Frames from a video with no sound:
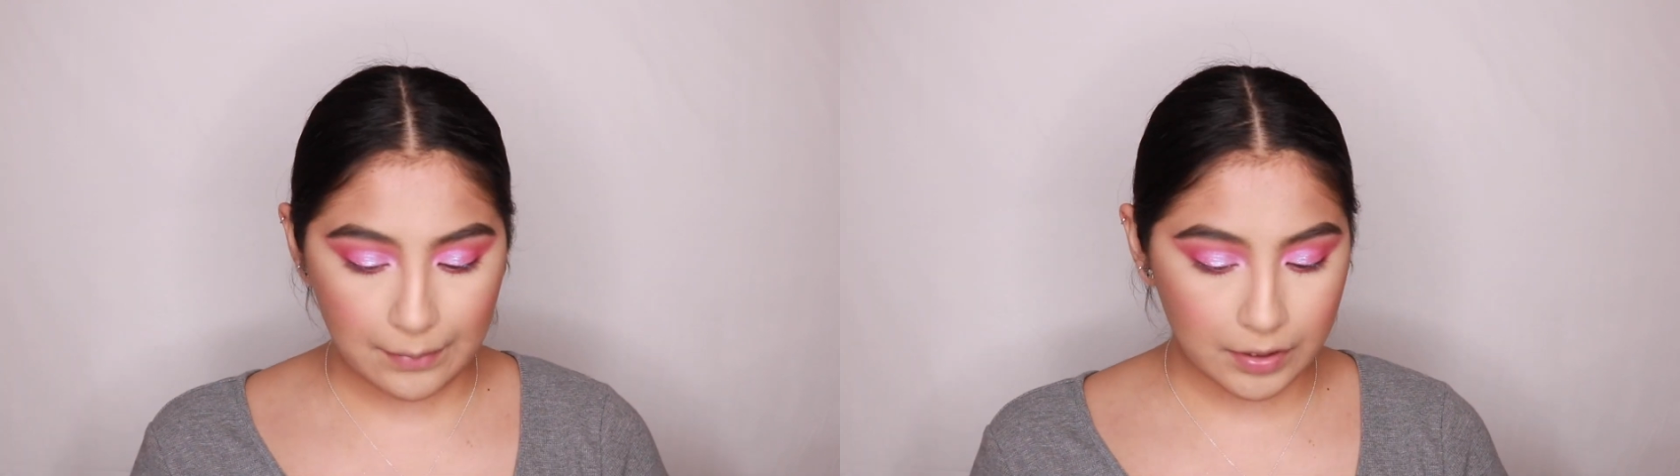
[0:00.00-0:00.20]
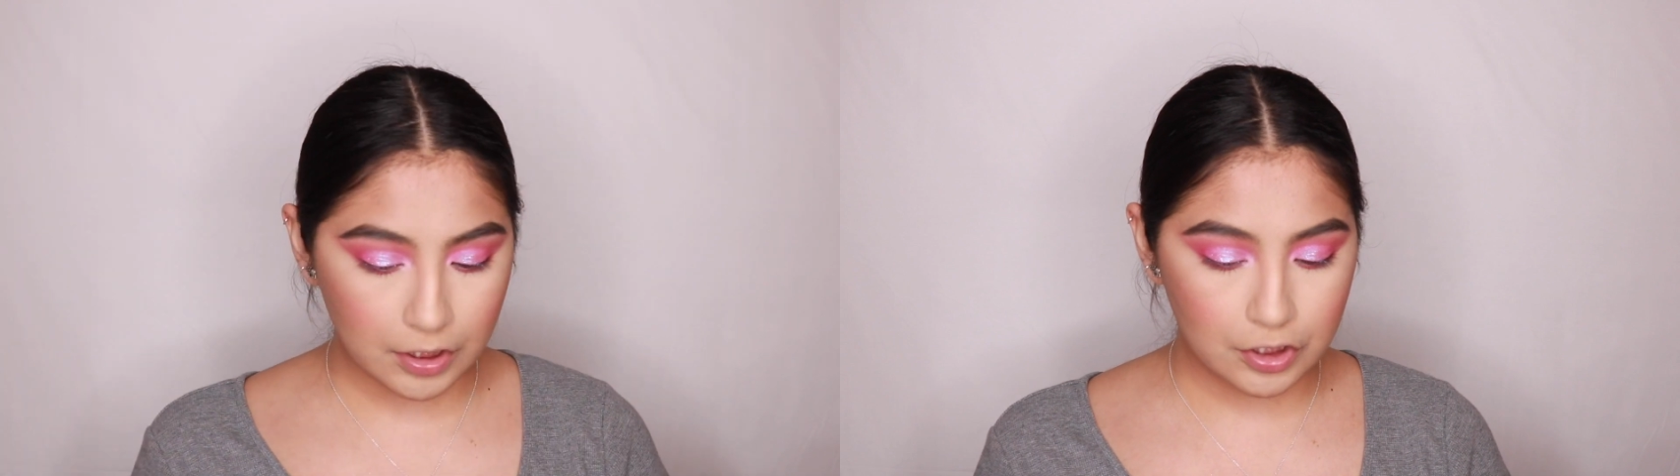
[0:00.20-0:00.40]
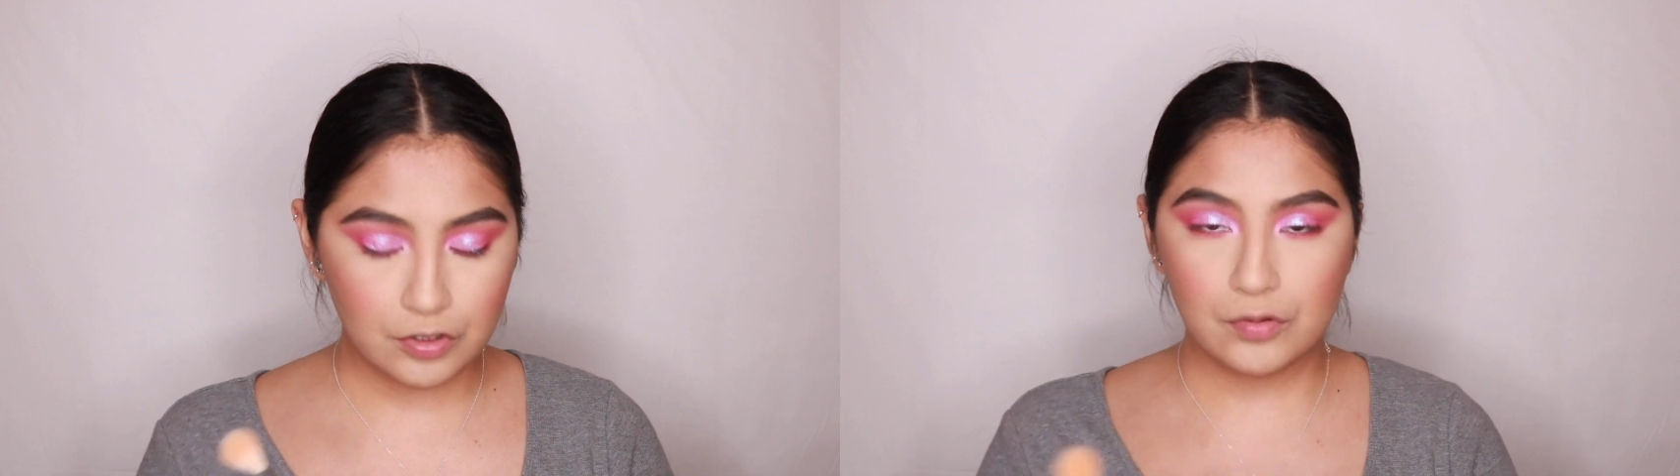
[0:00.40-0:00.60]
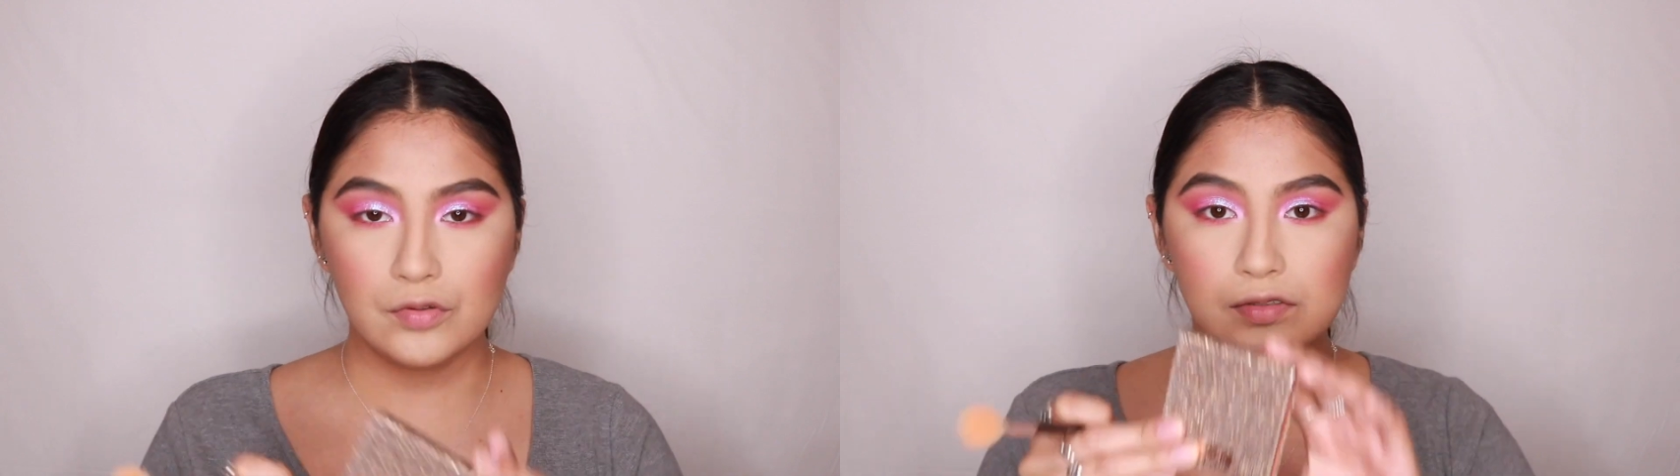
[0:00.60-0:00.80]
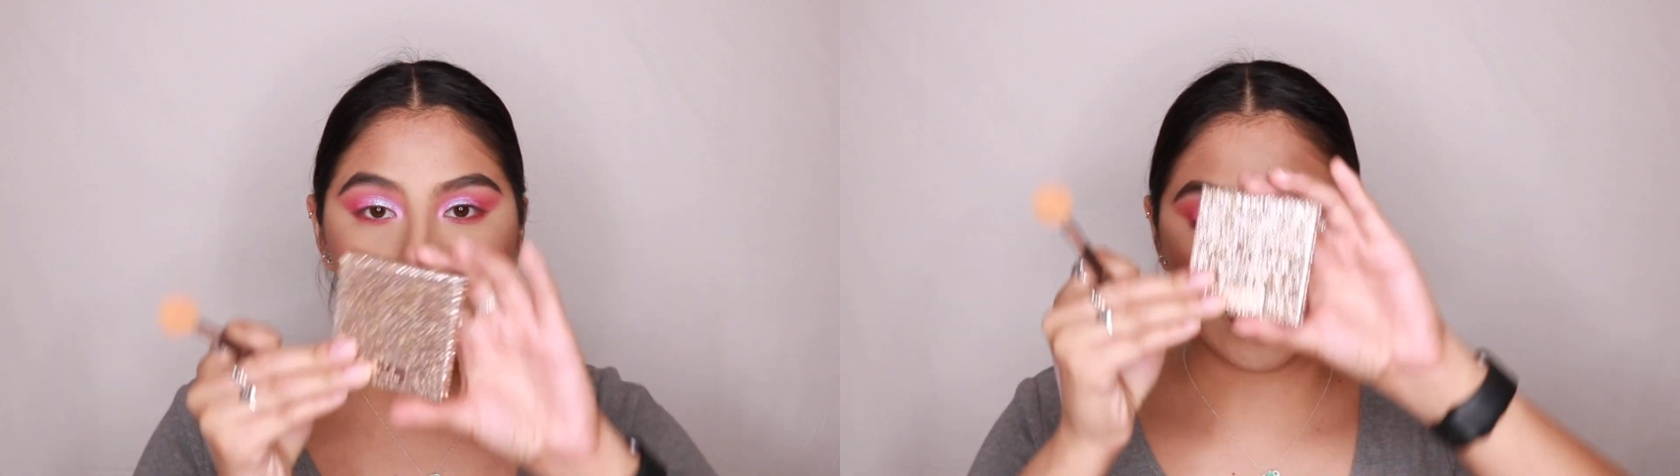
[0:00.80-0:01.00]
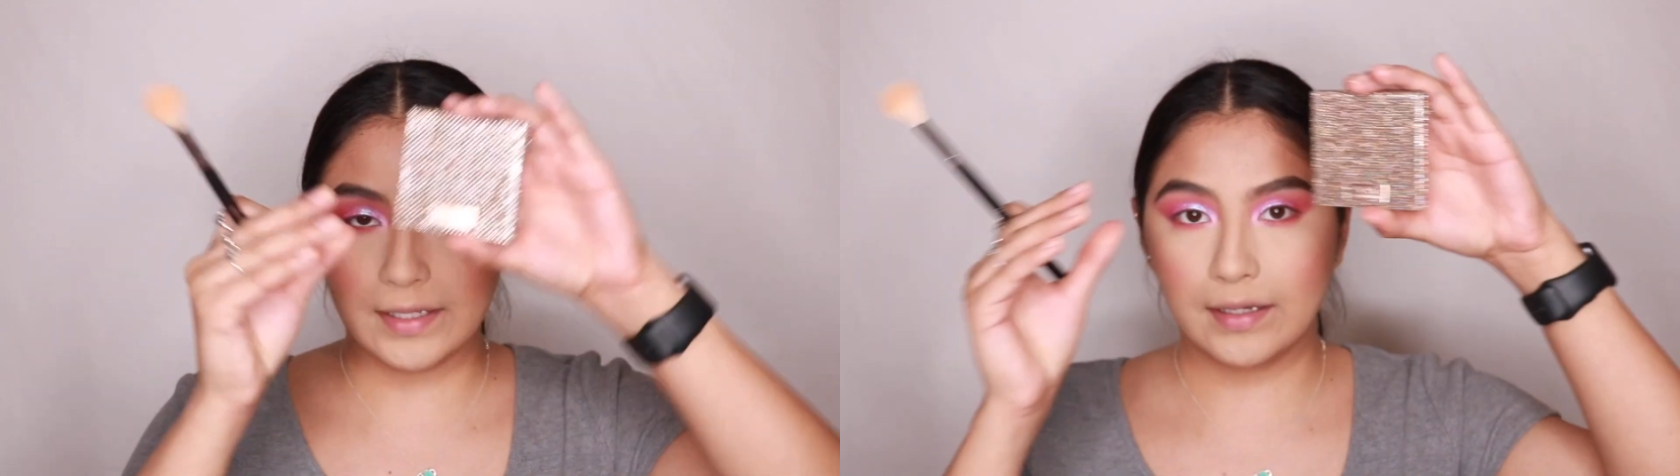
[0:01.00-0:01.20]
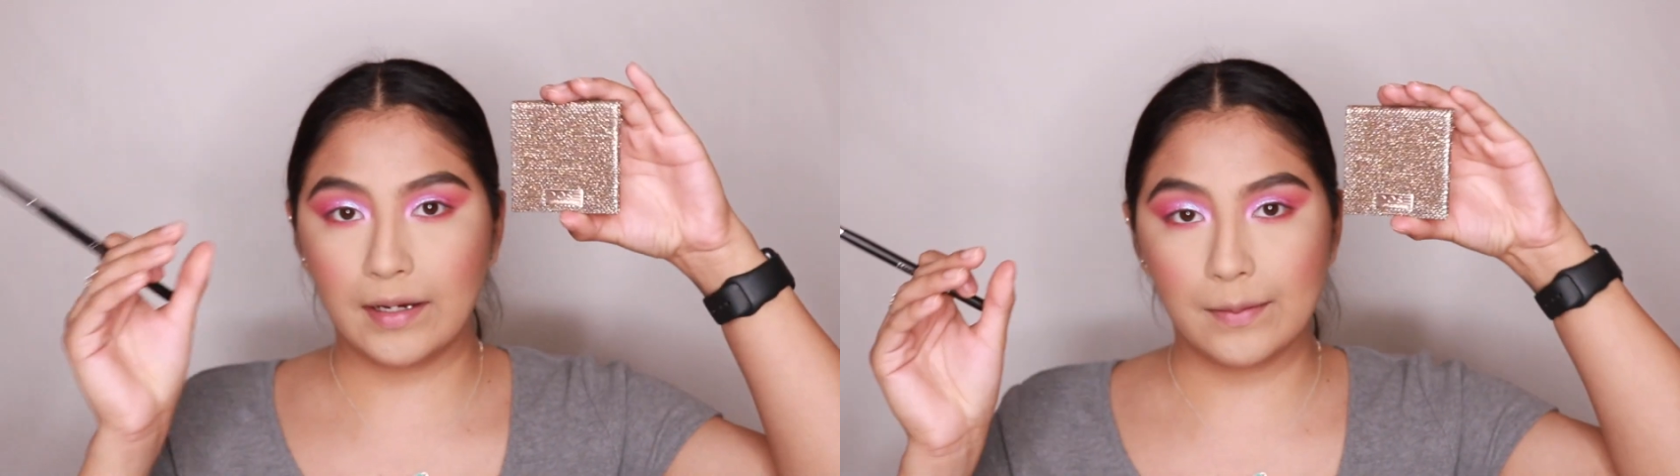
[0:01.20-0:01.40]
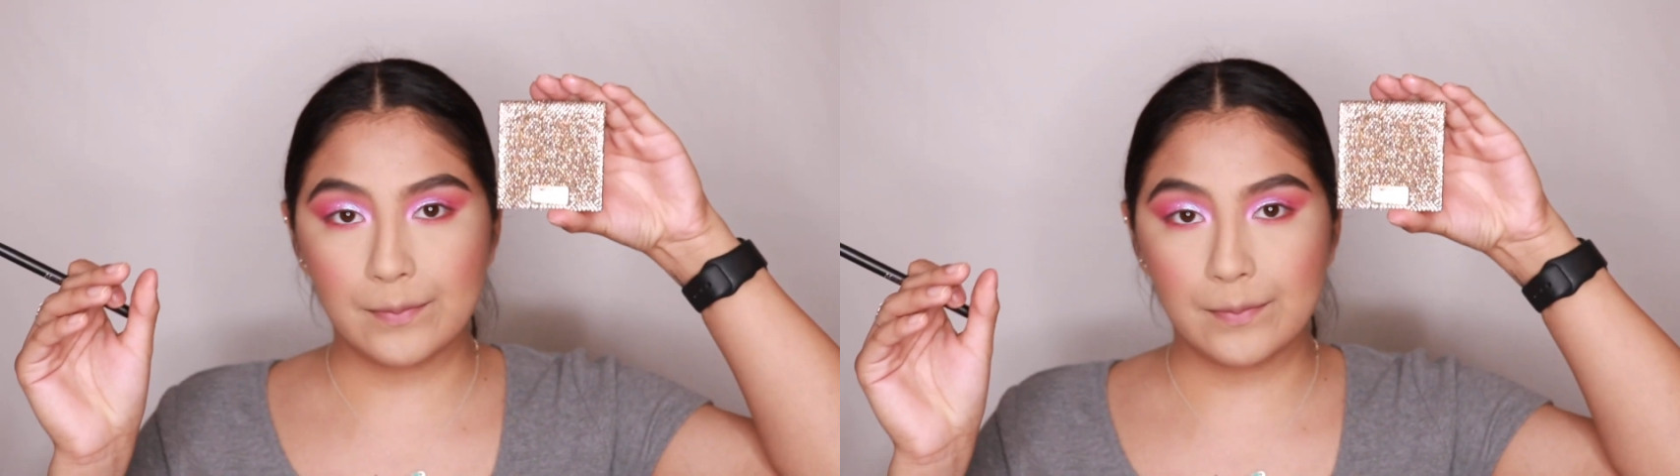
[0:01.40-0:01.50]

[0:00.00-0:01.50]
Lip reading: I'm going to use my